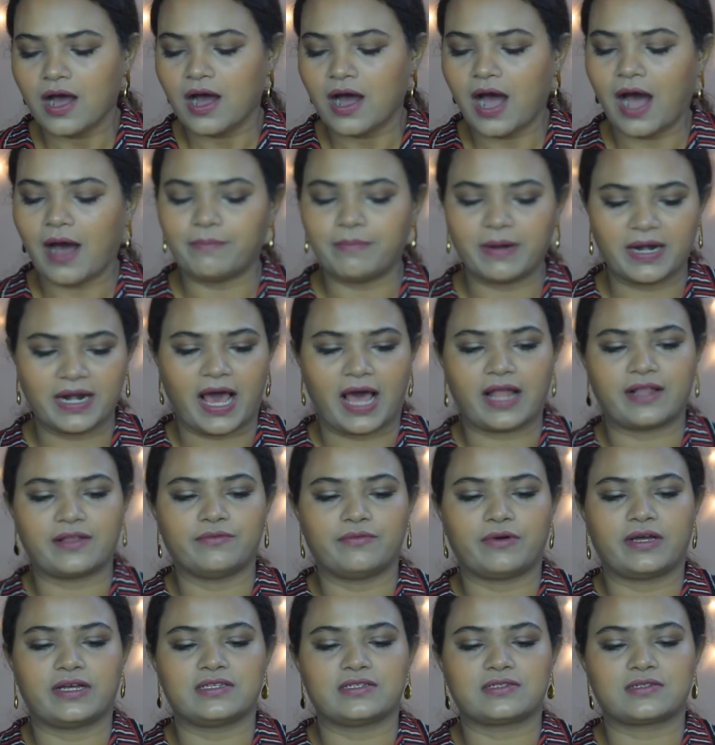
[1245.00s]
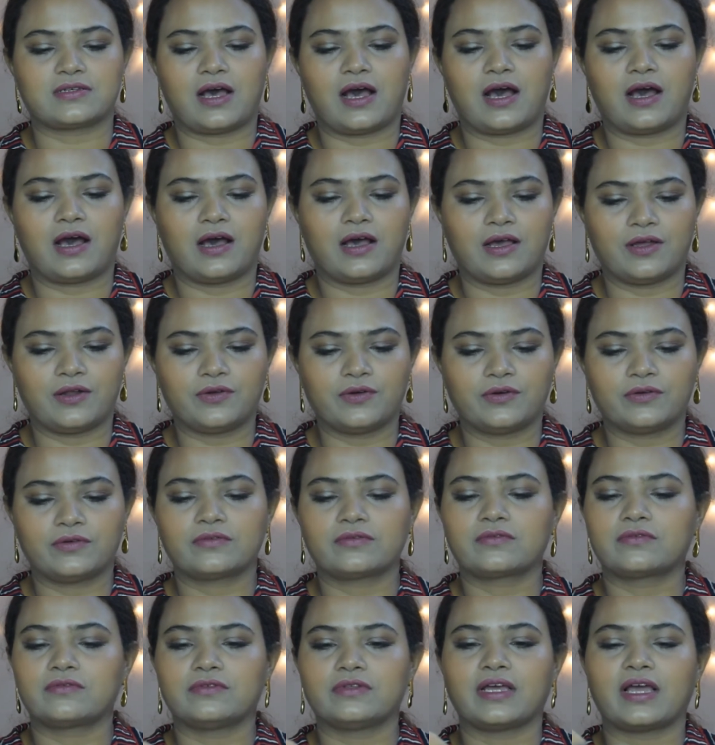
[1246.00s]
But otherwise,
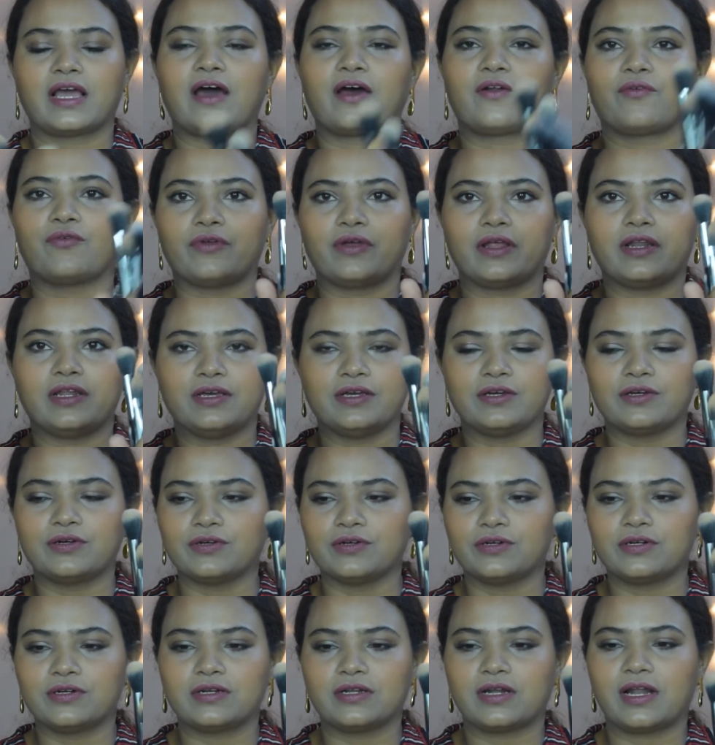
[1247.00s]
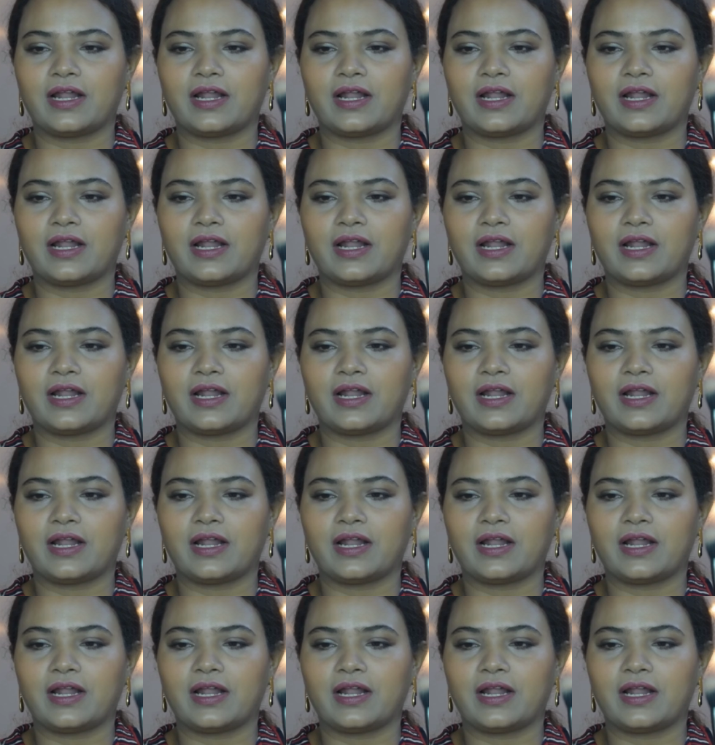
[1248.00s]
they are really good.